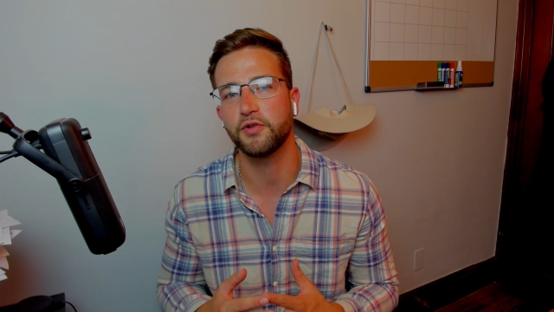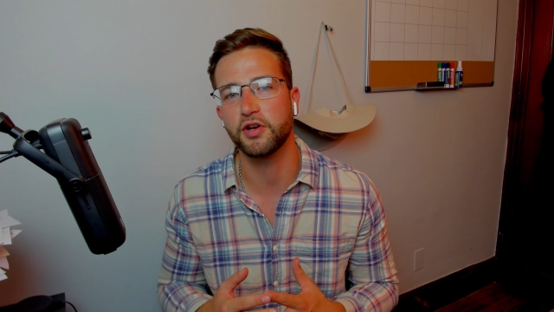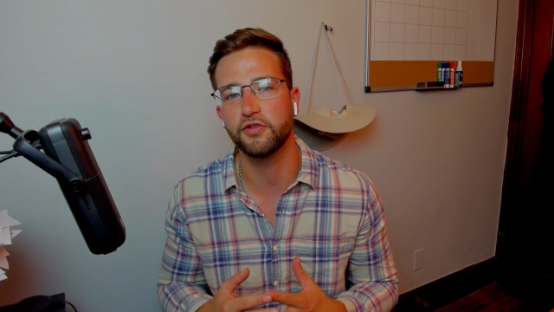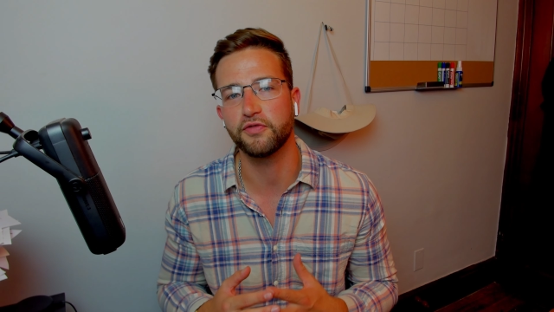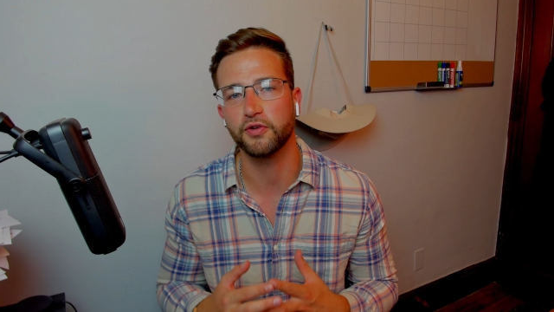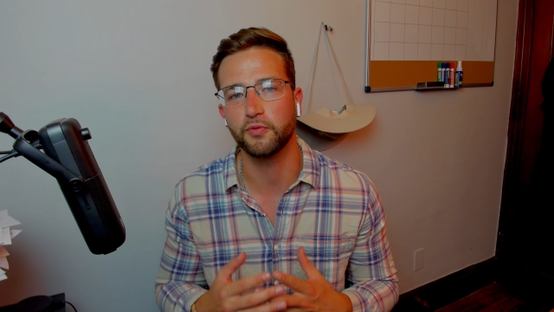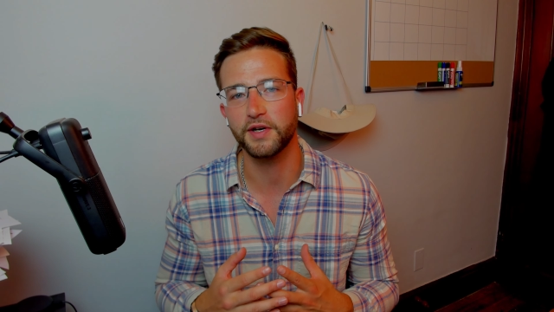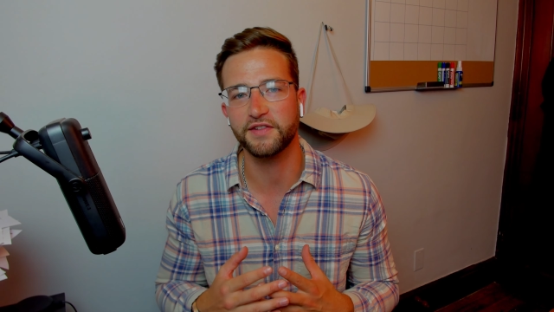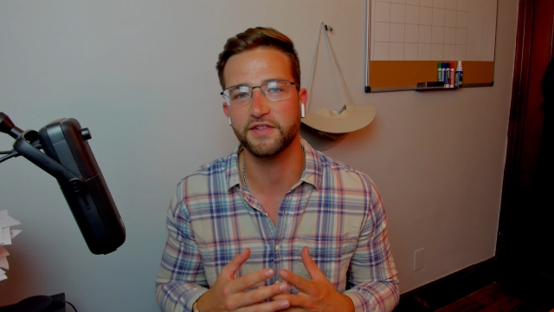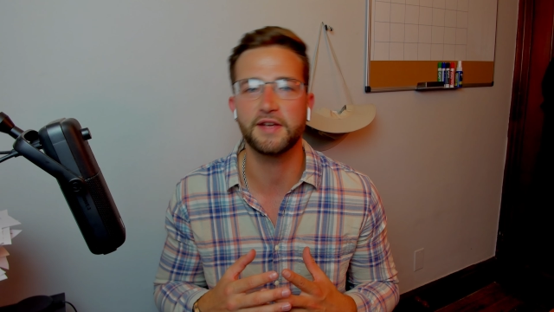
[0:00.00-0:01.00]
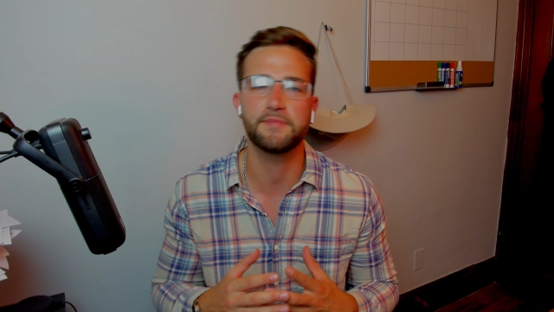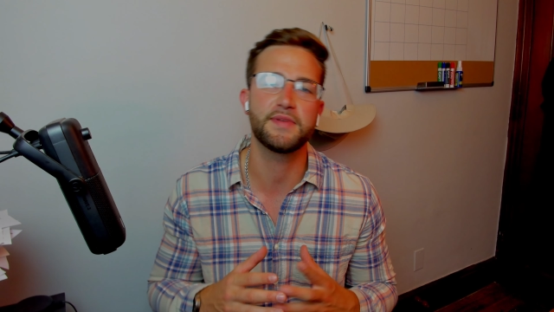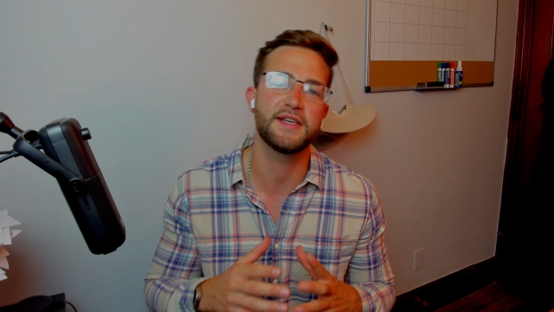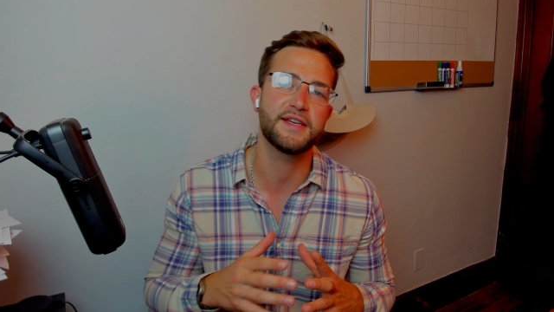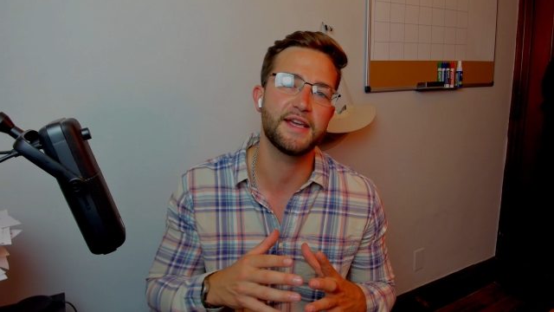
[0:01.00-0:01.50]
going over what it's like
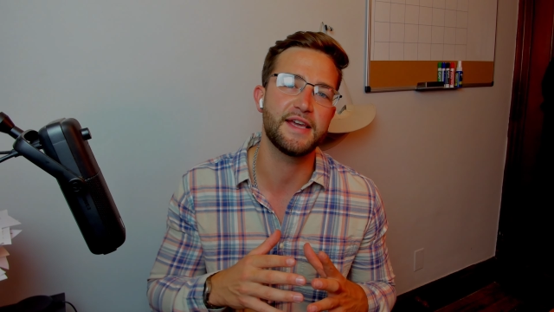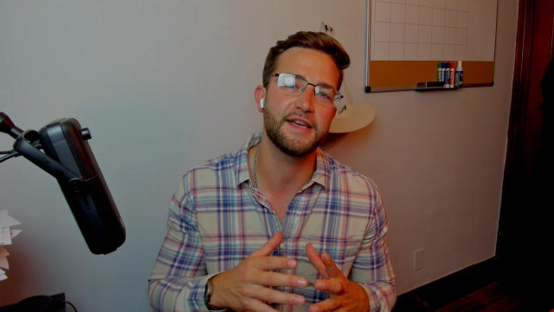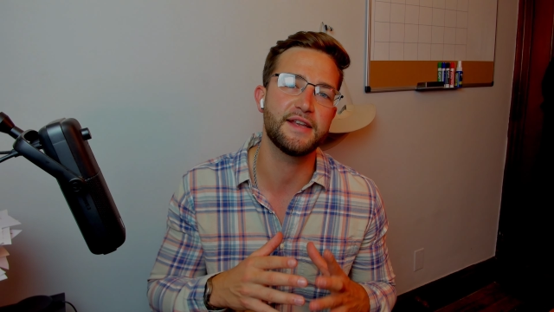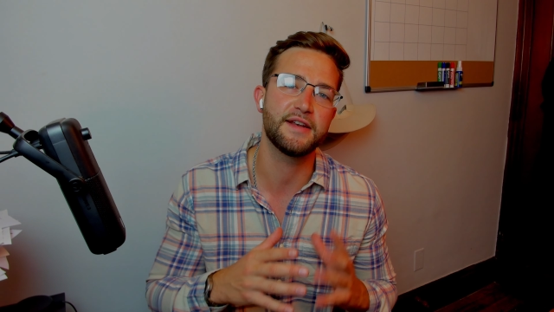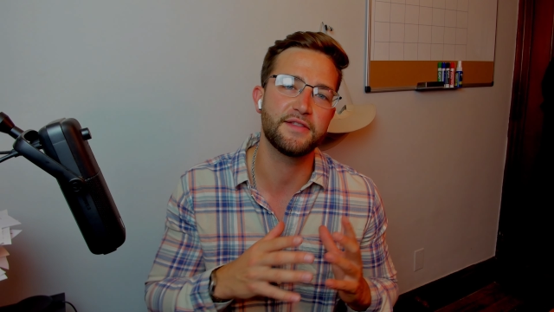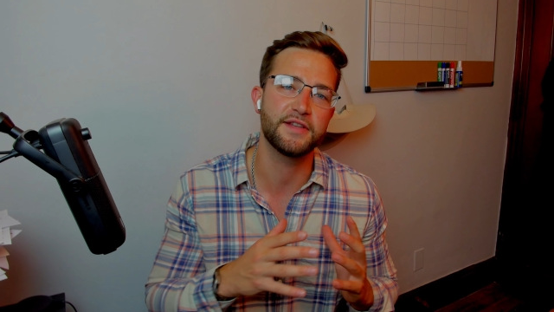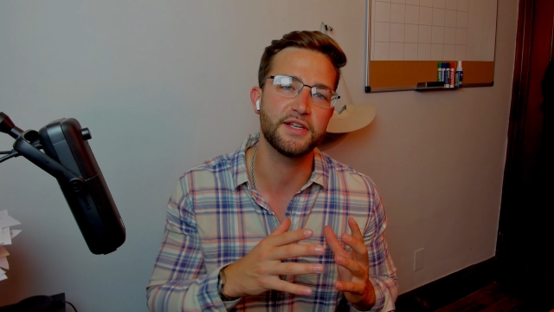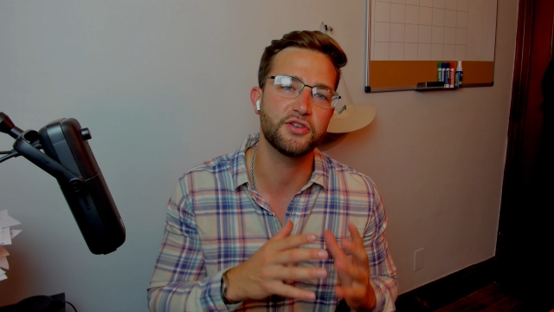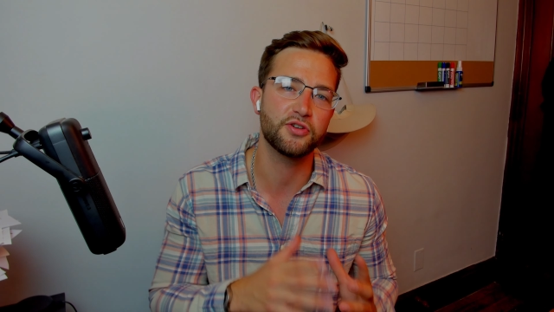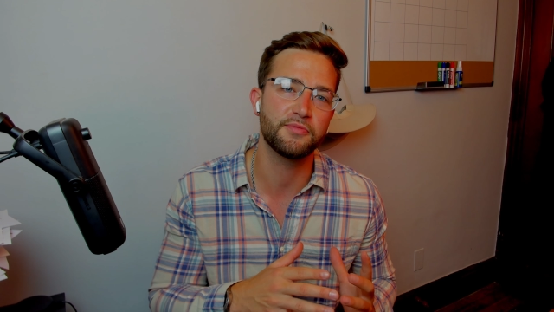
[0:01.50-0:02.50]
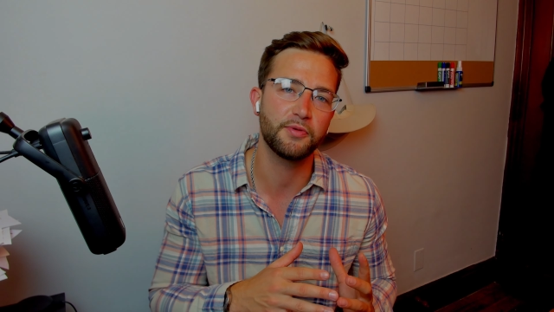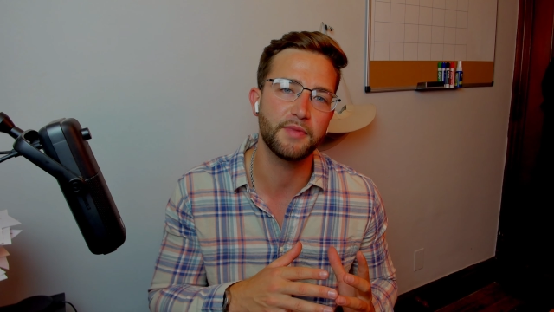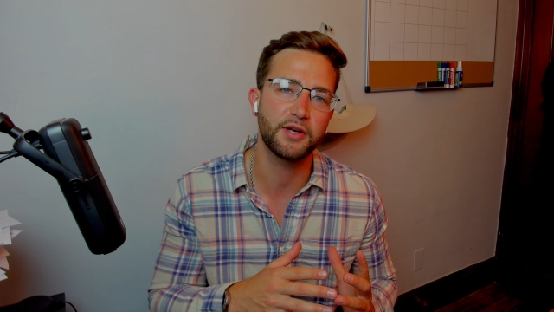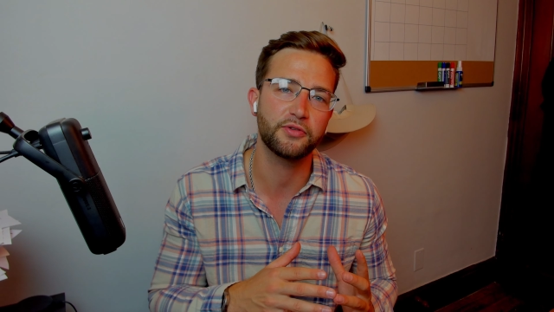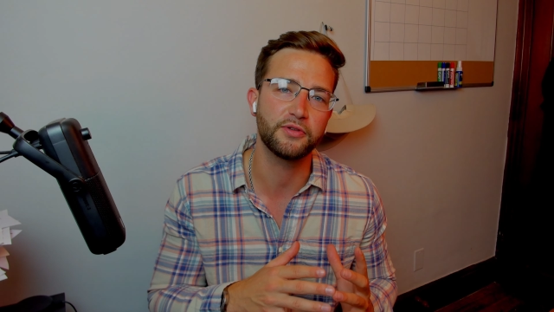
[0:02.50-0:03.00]
being in the durable
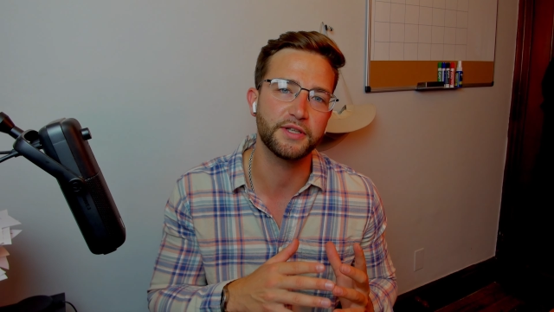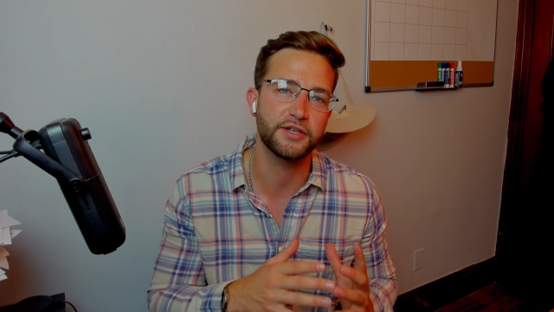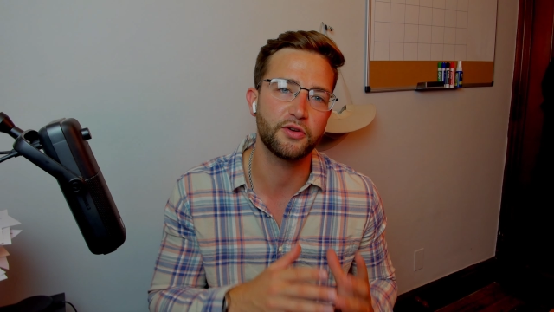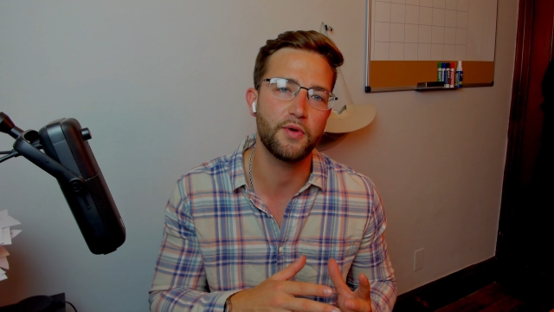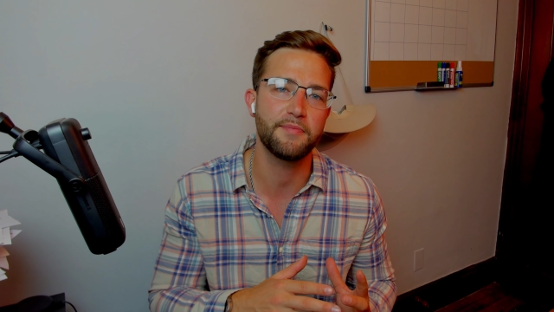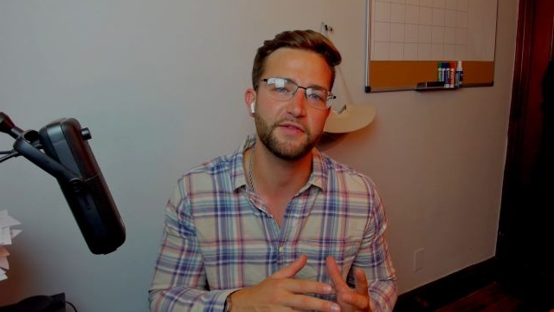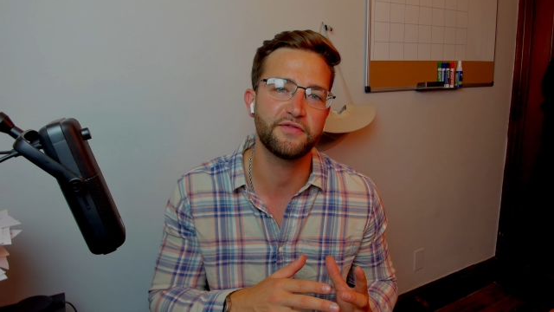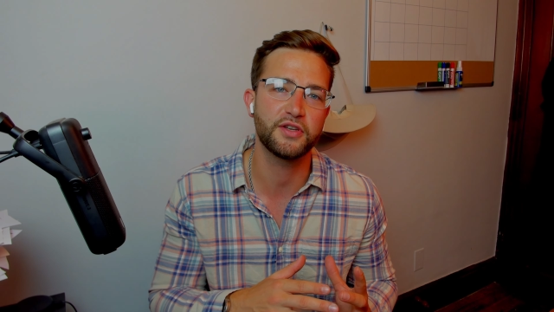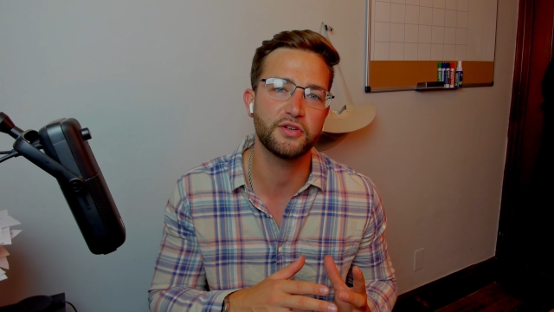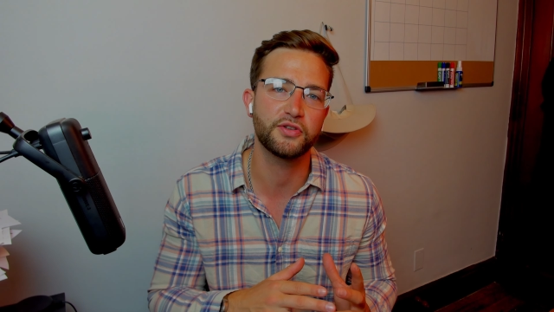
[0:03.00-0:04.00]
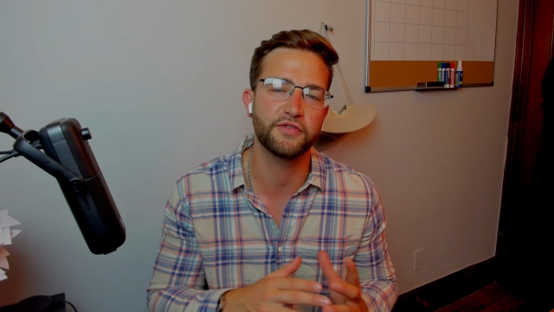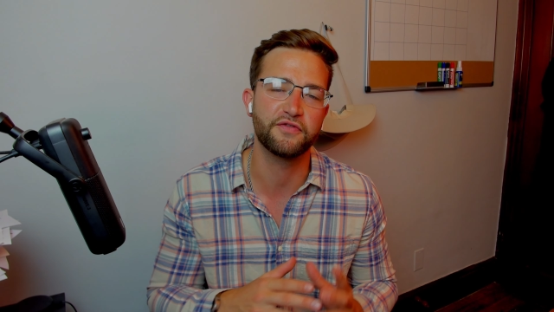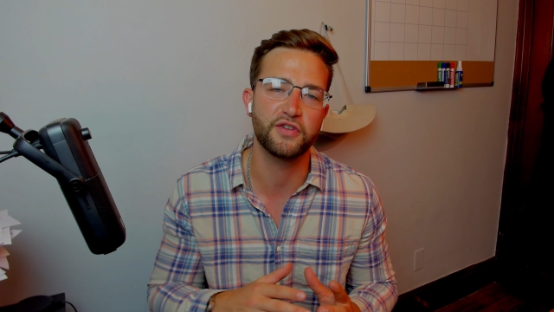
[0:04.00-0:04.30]
medical equipment field